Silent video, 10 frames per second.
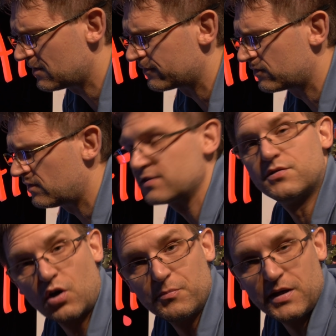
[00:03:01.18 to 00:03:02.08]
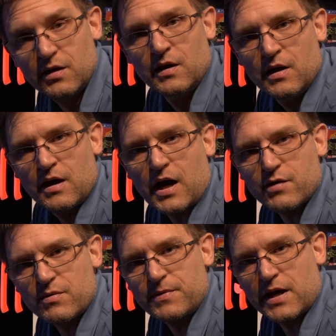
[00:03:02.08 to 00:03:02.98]
of course, you know me. I
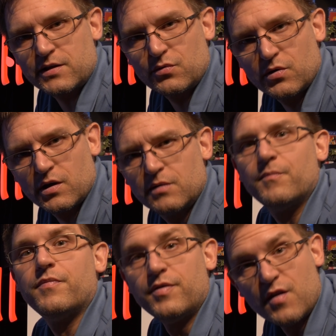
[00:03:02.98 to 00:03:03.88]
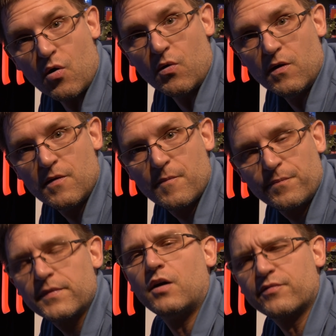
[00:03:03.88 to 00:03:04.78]
replied to her, no,
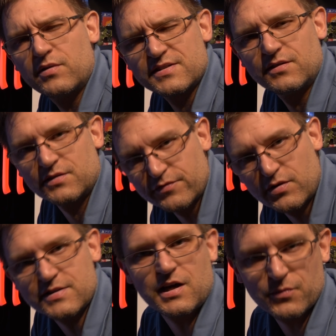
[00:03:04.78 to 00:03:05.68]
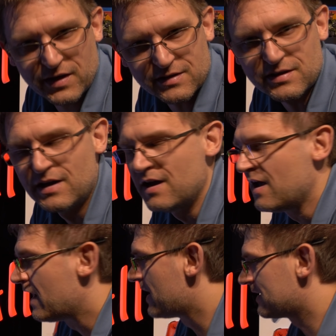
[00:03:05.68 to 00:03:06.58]
of course not. Of course I went
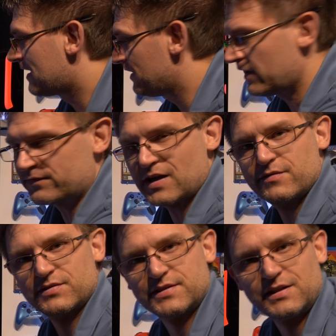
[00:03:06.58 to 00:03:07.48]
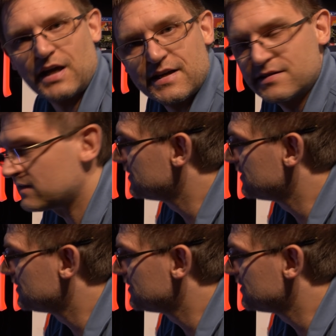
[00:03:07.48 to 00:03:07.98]
and I left everything as it